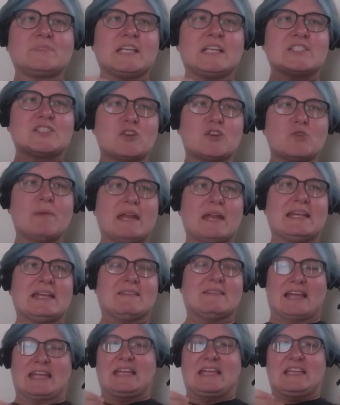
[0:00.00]
so many
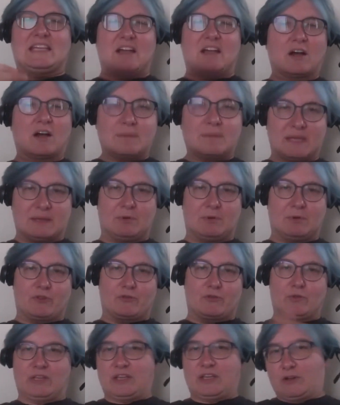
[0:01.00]
like young people
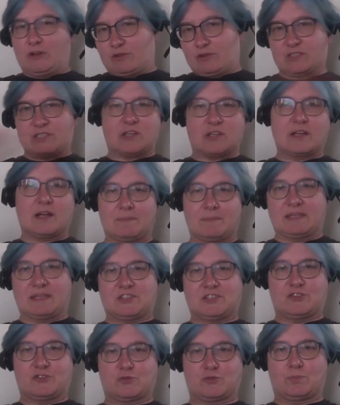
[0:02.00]
through the years come
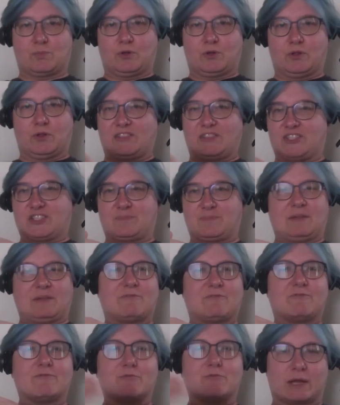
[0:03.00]
into Drupal and just be
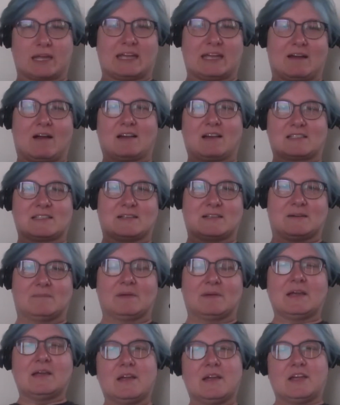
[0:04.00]
freaking awesome.
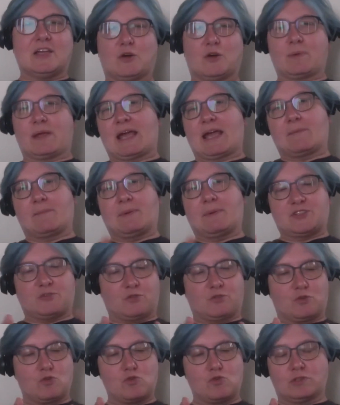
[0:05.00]
You know, we had a bunch
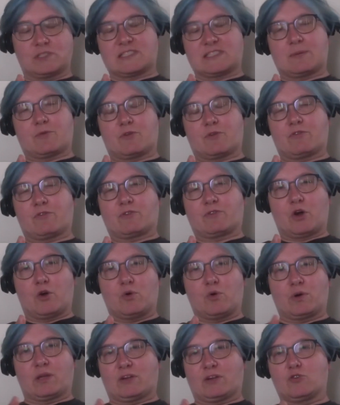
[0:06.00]
of Google Summer of
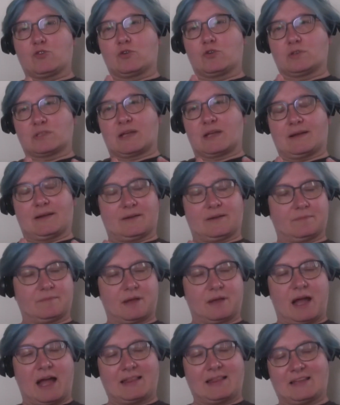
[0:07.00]
Code and Google
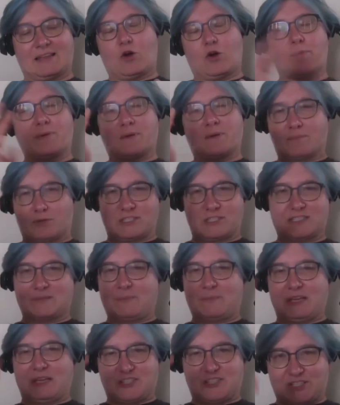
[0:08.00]
Highly Open
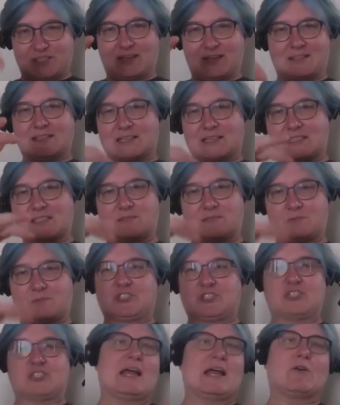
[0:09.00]
Participation Contest,
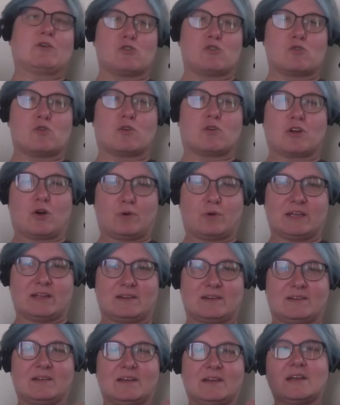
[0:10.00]
which is now Google
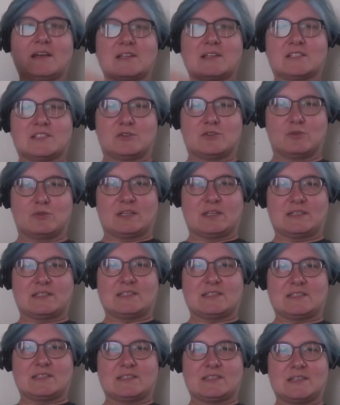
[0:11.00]
Code-In
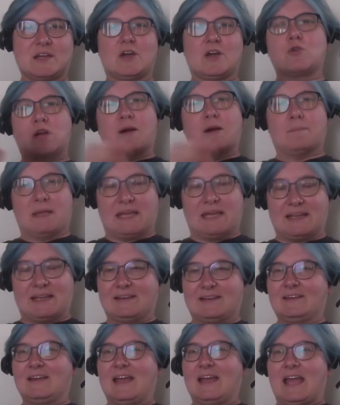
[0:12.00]
students who come
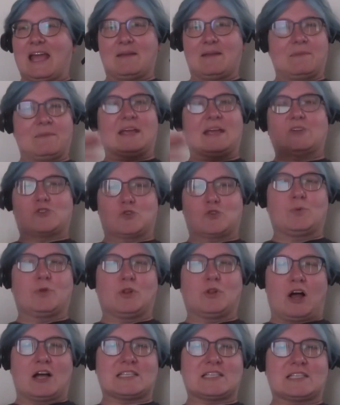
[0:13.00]
in and make
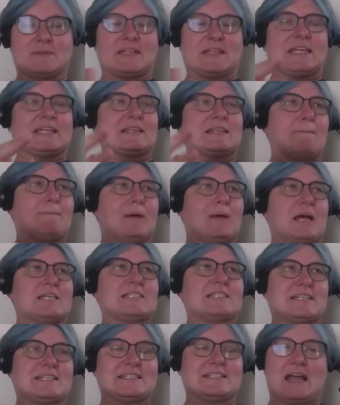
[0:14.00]
Drupal awesome. I think the
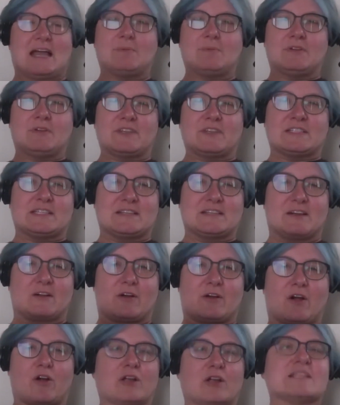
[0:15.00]
best example of this is
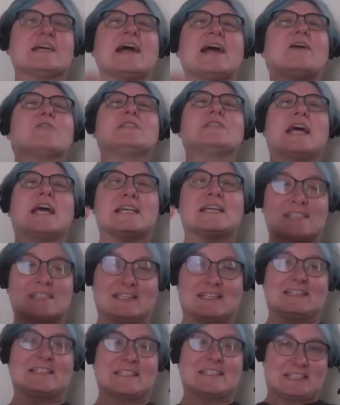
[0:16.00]
our entire
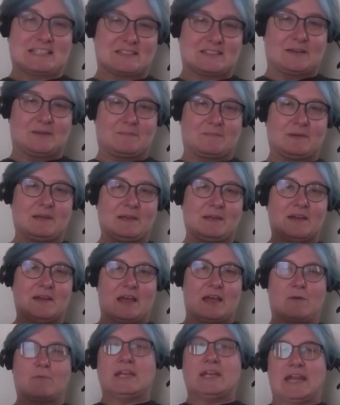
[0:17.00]
testing system
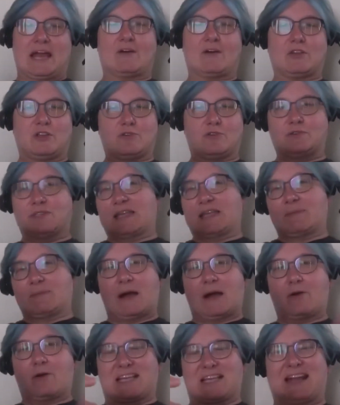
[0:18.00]
that we now use that
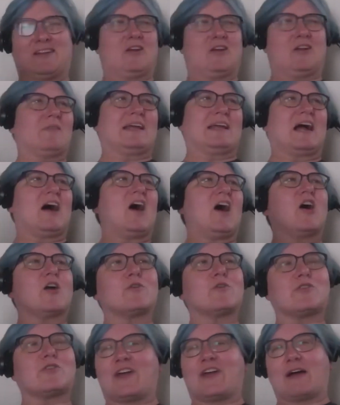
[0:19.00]
powers, I don't know, like
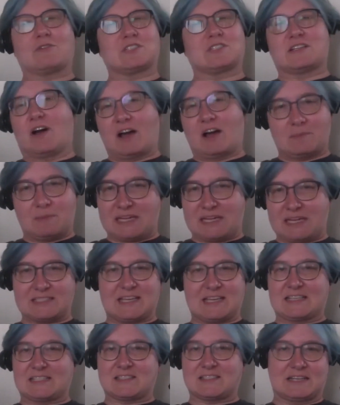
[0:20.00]
100,000 automated
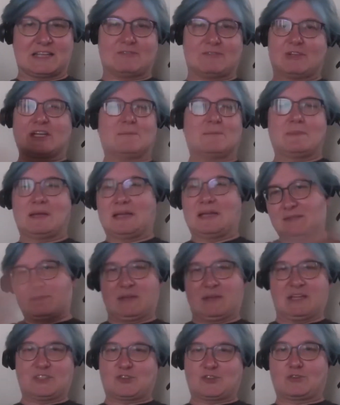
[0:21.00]
tests on every commit to
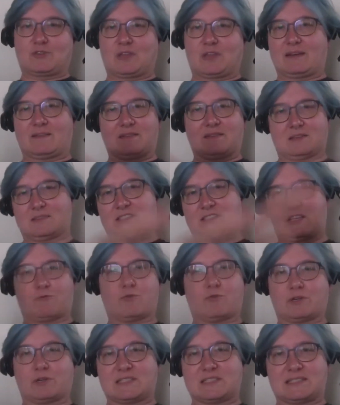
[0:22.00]
make sure that the
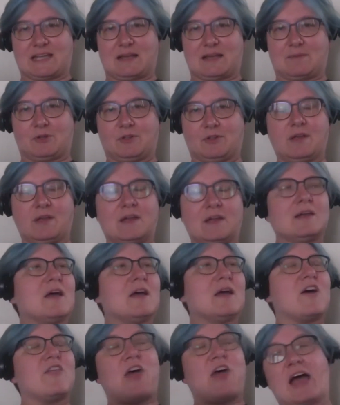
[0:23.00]
software is stable.
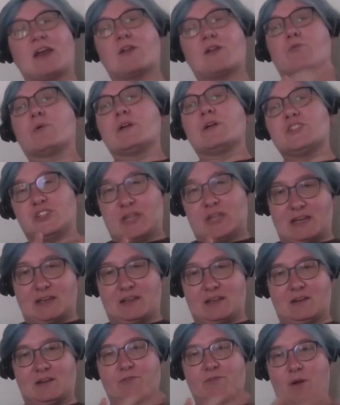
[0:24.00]
That
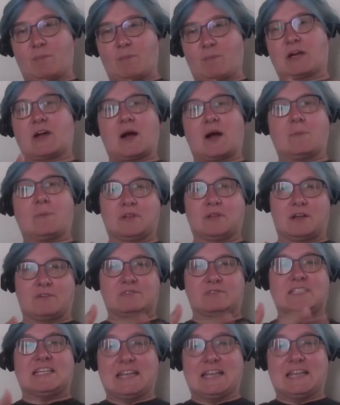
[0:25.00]
originated from a couple
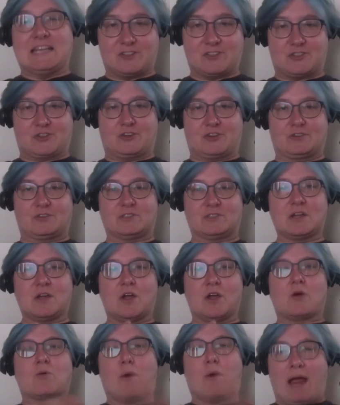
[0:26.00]
of teenagers
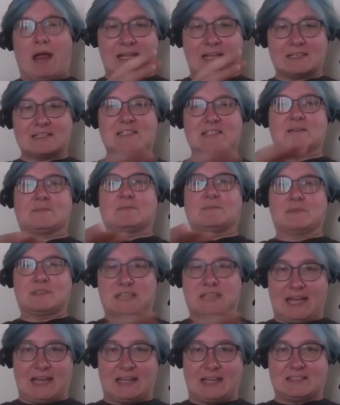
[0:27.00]
writing some
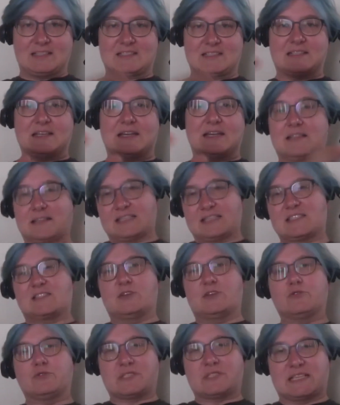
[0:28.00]
tests in this
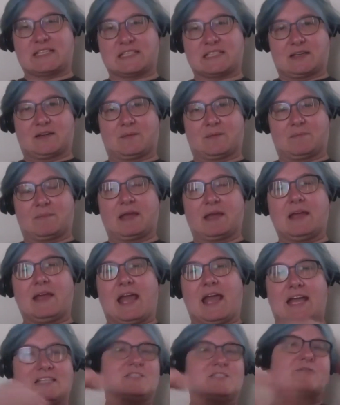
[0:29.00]
new system
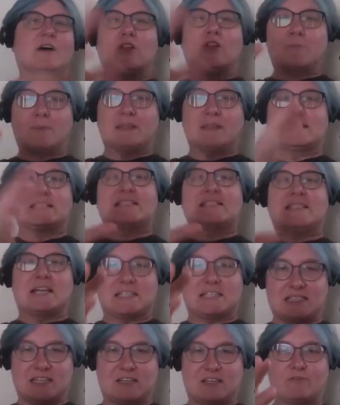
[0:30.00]
and developing this
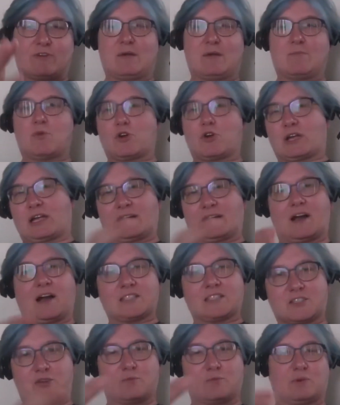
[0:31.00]
testing framework in
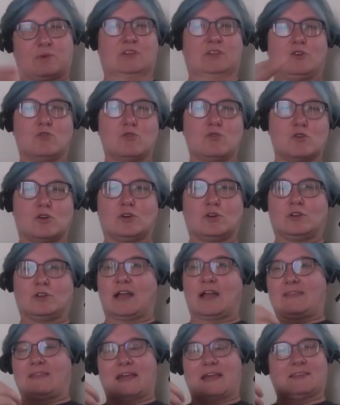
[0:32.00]
concert with Google,
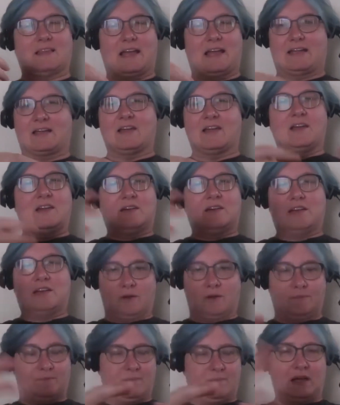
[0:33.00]
and then like, you
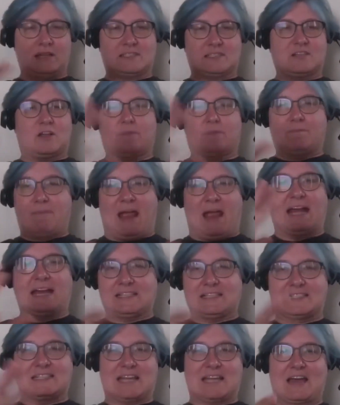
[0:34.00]
know, us all
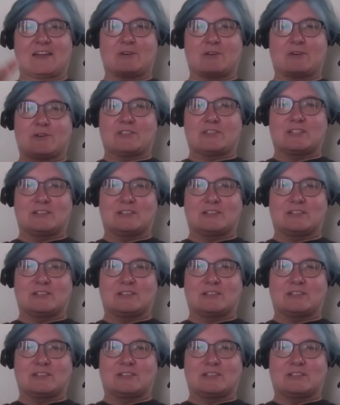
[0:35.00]
banding together to